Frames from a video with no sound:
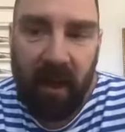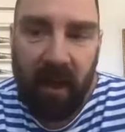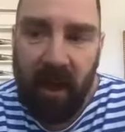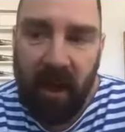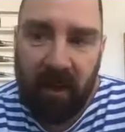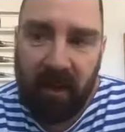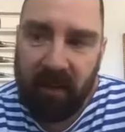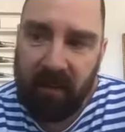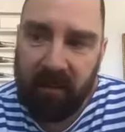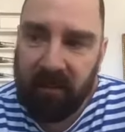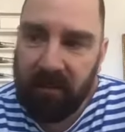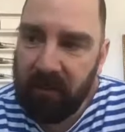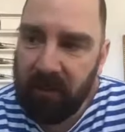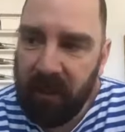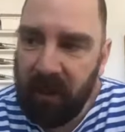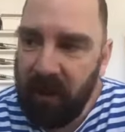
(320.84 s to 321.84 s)
and
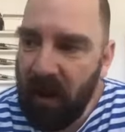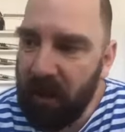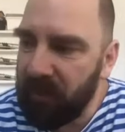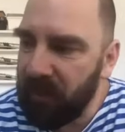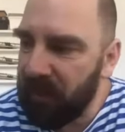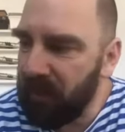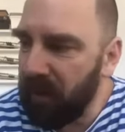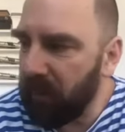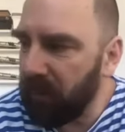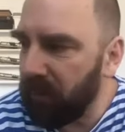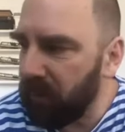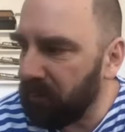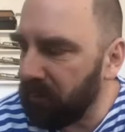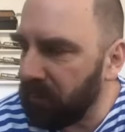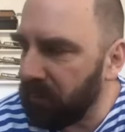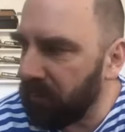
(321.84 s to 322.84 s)

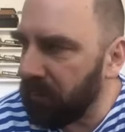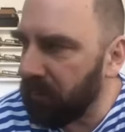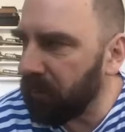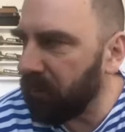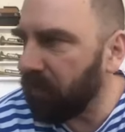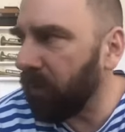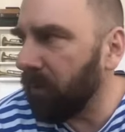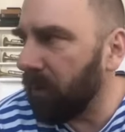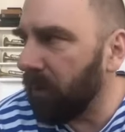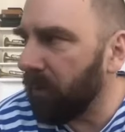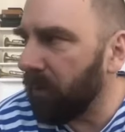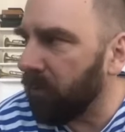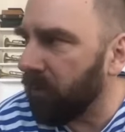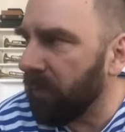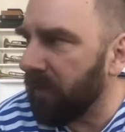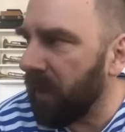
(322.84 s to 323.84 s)
I'm I
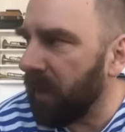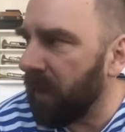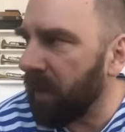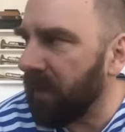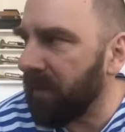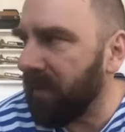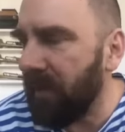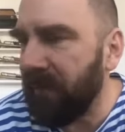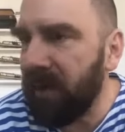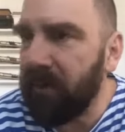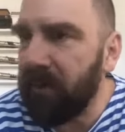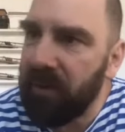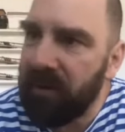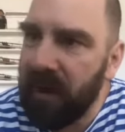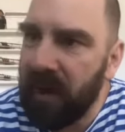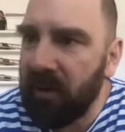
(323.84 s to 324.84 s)
would say like
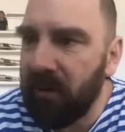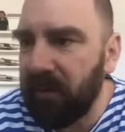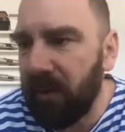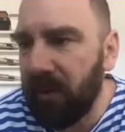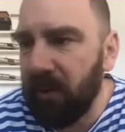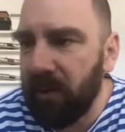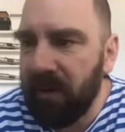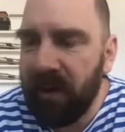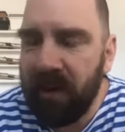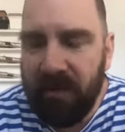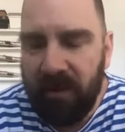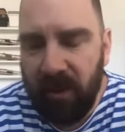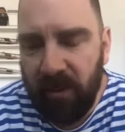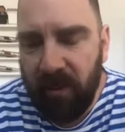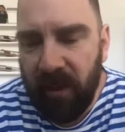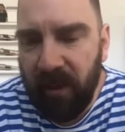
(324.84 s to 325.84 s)
70% of the music is
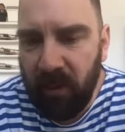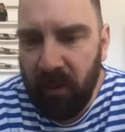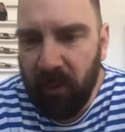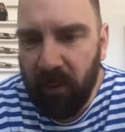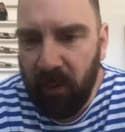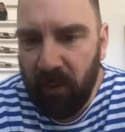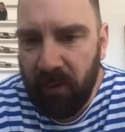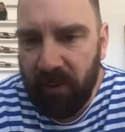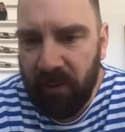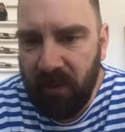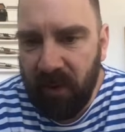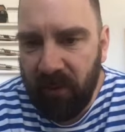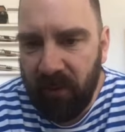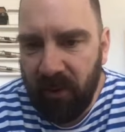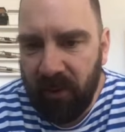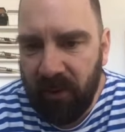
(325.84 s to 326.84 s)
already composed. So
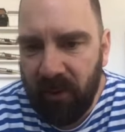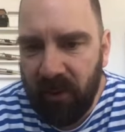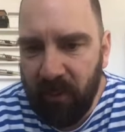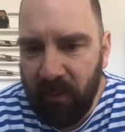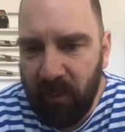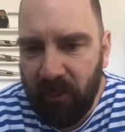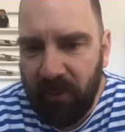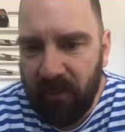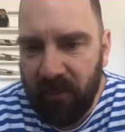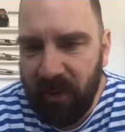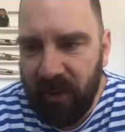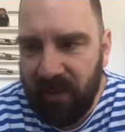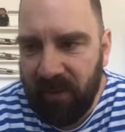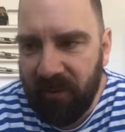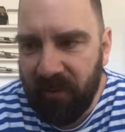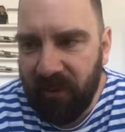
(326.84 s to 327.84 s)
I want to compose the
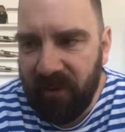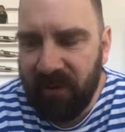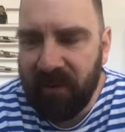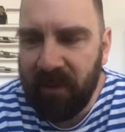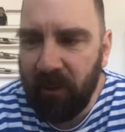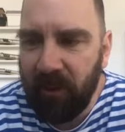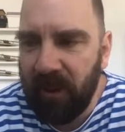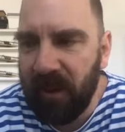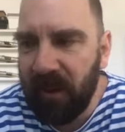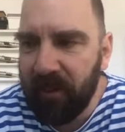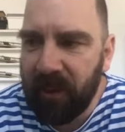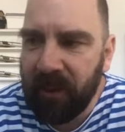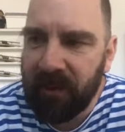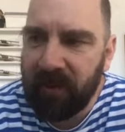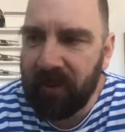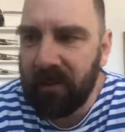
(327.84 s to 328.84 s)
rest. So it's now a little
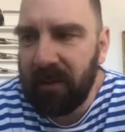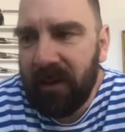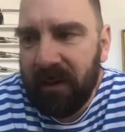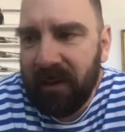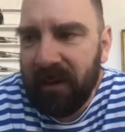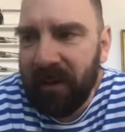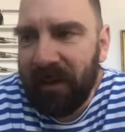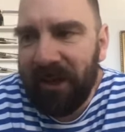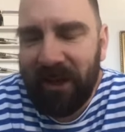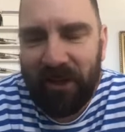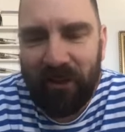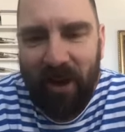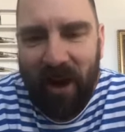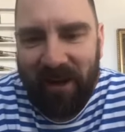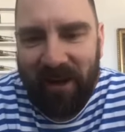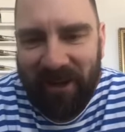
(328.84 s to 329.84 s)
bit,
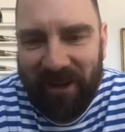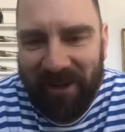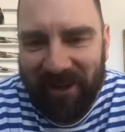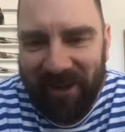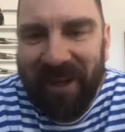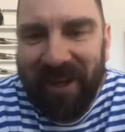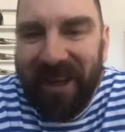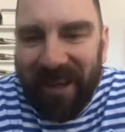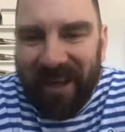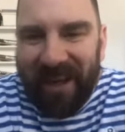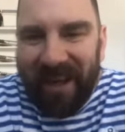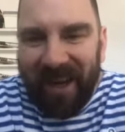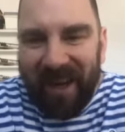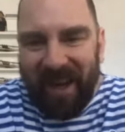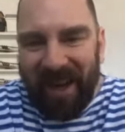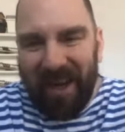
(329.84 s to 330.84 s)
unclear
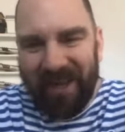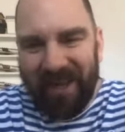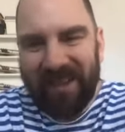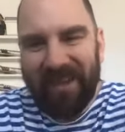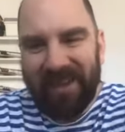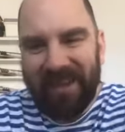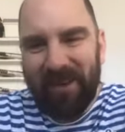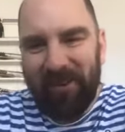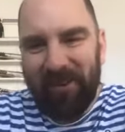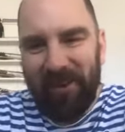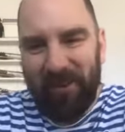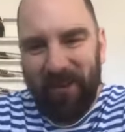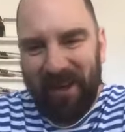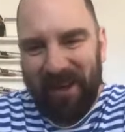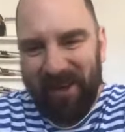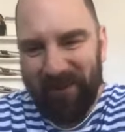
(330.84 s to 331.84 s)
for
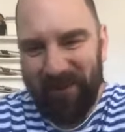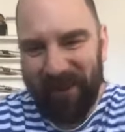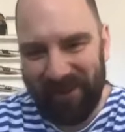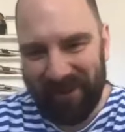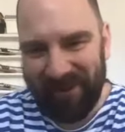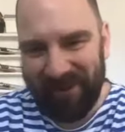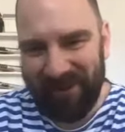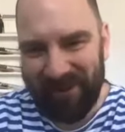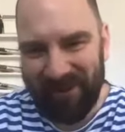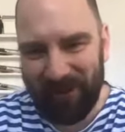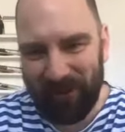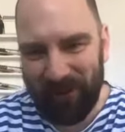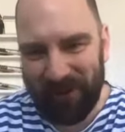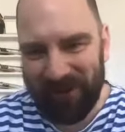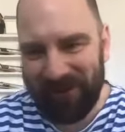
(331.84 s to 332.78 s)
many reasons, but